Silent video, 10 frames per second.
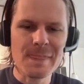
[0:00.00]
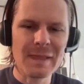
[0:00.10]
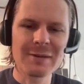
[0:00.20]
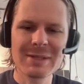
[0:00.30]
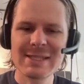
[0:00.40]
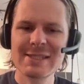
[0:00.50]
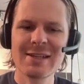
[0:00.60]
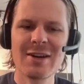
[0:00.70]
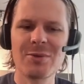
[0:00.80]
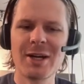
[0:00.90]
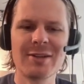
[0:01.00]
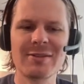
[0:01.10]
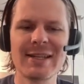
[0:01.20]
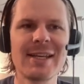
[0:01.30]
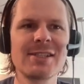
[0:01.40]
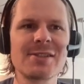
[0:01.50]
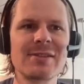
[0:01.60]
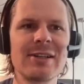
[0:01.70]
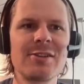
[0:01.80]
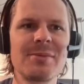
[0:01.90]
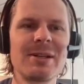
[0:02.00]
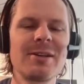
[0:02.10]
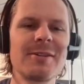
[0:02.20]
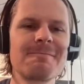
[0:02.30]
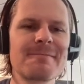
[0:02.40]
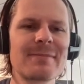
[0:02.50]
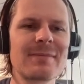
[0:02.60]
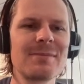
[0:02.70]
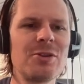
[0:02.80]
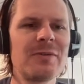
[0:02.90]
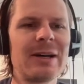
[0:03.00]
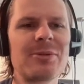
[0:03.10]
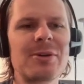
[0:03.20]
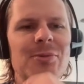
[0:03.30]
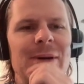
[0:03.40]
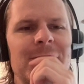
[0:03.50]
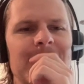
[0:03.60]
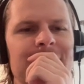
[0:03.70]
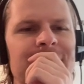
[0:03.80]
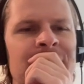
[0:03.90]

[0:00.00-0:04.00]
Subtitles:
I mean, it's not Walker Kessler. That would have been a move I would have remembered.